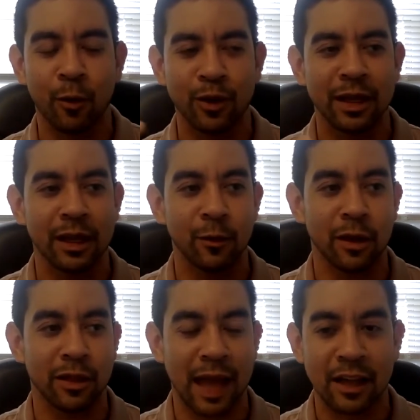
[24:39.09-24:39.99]
You're dealing
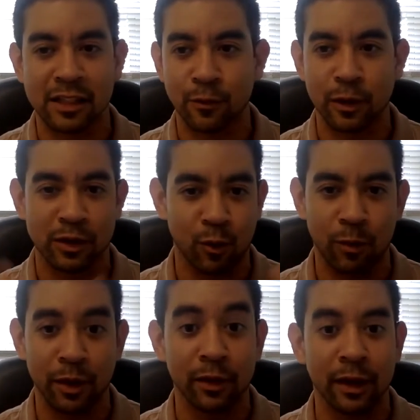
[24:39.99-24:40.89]
with thousands of windows in one
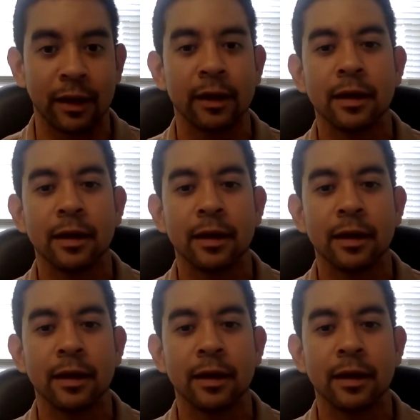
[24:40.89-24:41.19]
building,